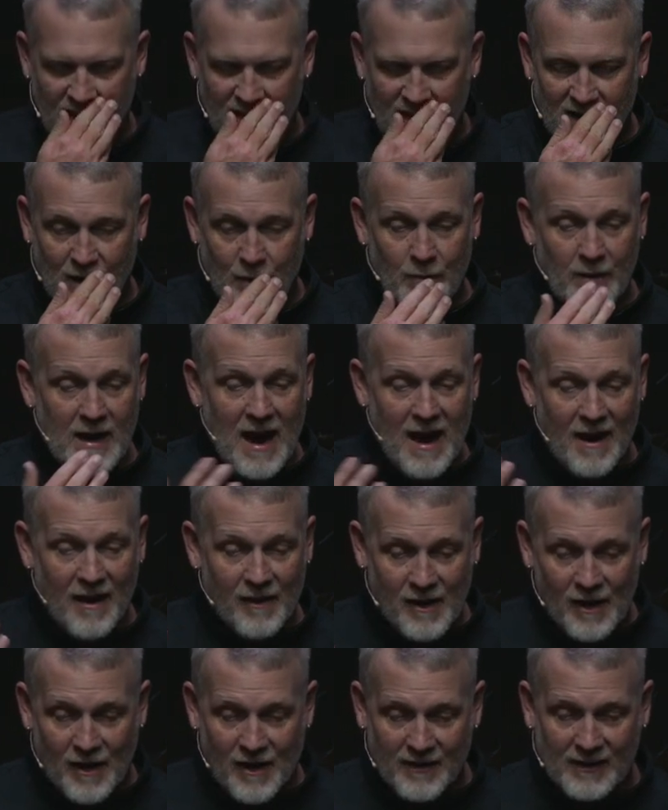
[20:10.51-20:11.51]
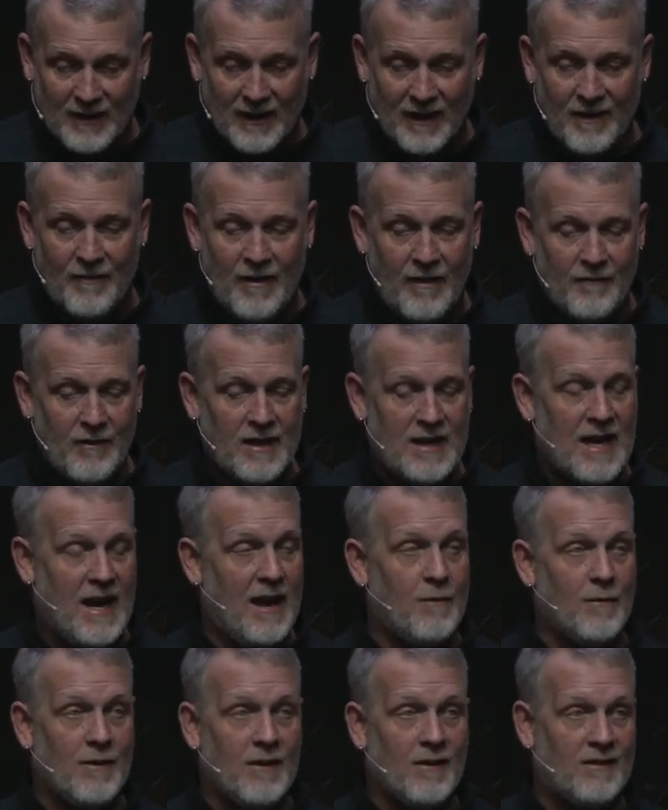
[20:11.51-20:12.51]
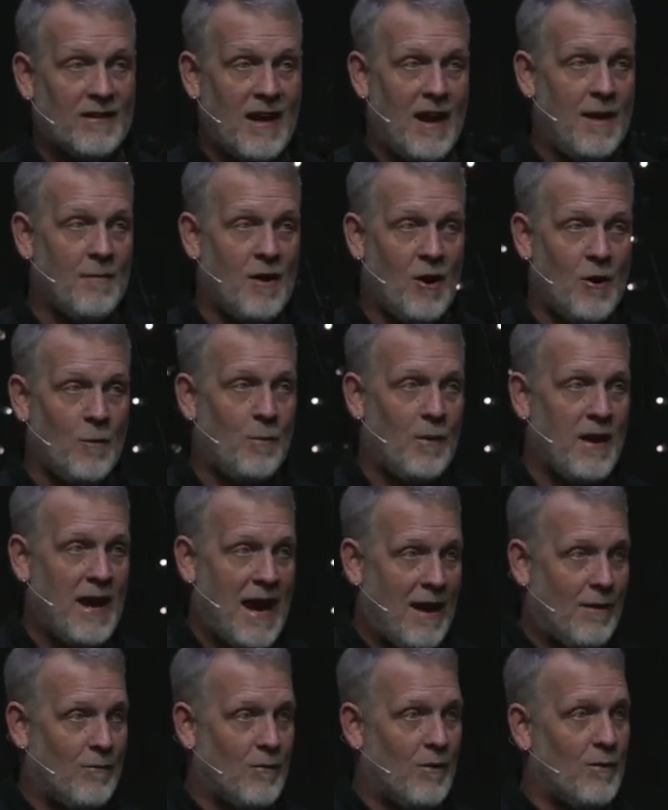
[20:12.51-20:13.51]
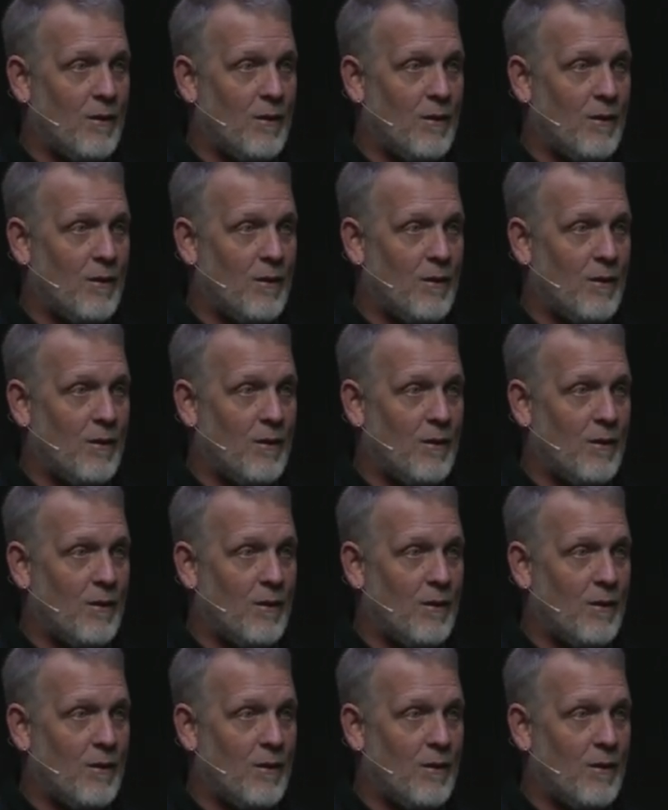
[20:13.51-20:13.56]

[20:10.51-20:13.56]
you and I are called to live every day with the same hope we had when